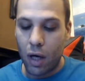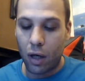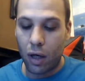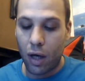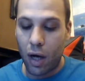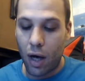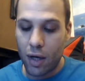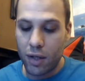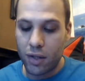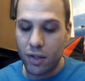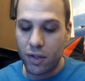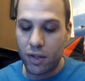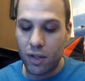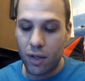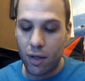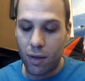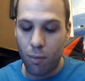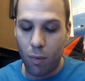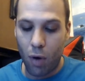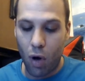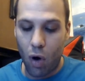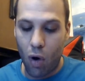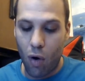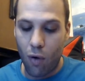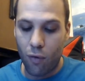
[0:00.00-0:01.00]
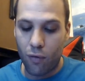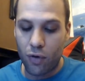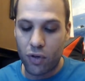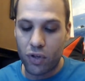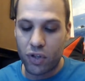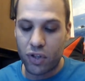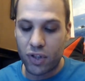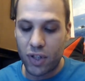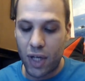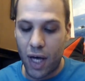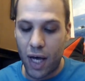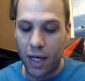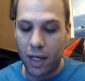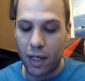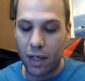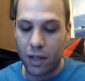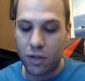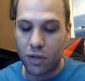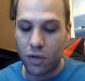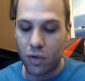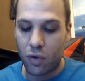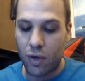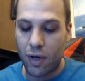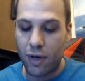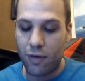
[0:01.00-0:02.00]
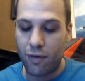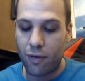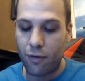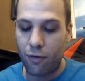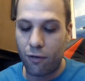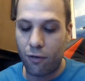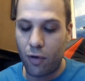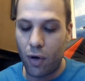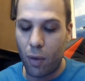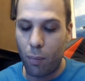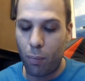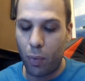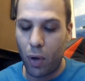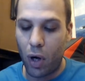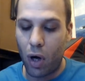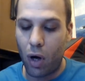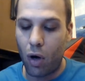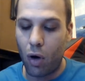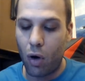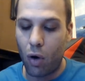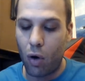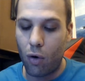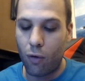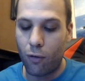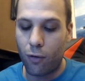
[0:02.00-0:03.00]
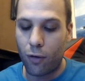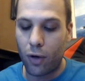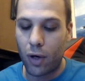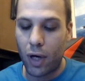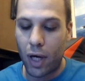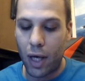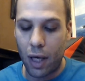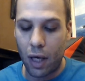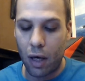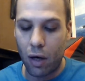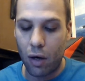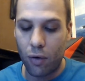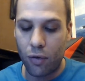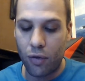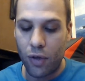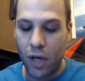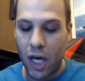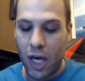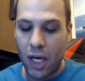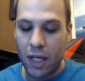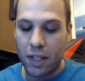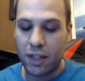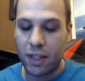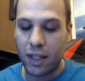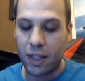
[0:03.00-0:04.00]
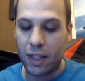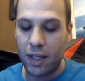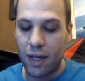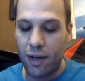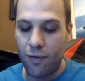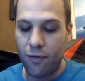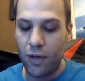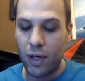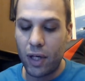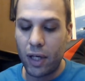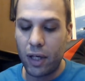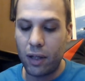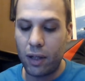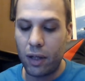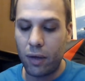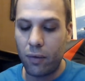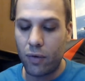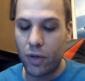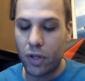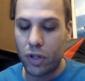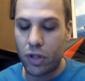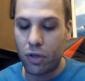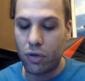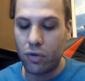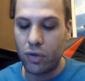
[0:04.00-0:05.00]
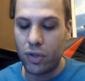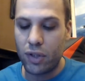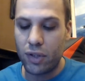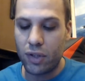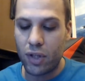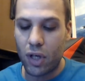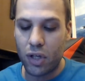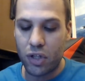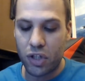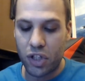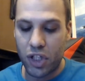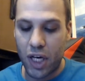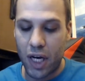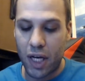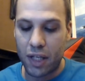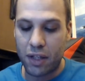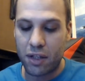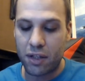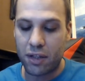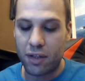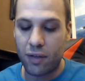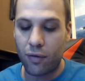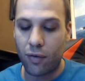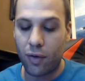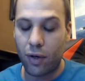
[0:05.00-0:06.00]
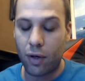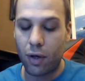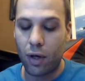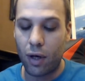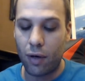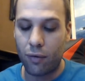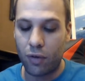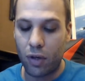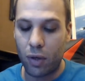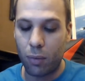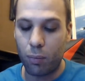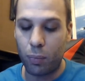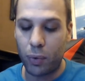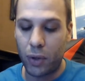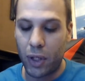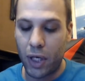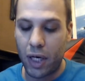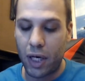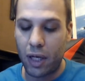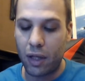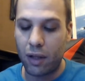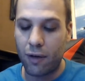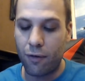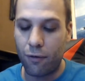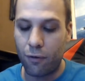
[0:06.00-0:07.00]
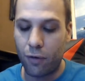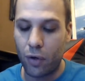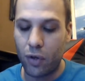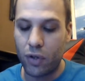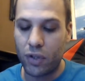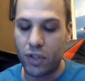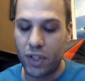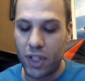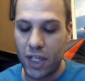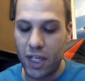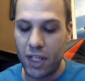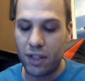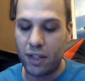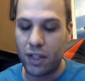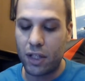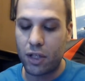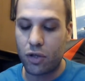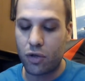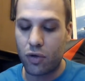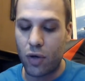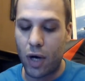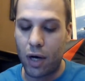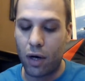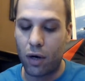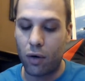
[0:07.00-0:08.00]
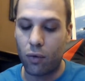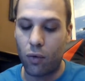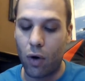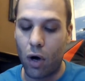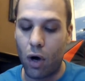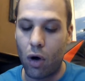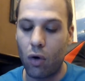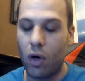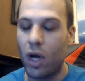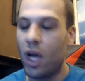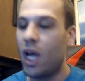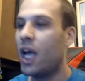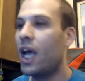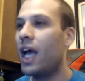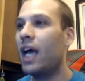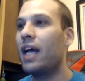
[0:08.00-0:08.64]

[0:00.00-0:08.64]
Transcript: custom over science, or even football over health significantly reduces our chances of completing the full season, Tretter wrote.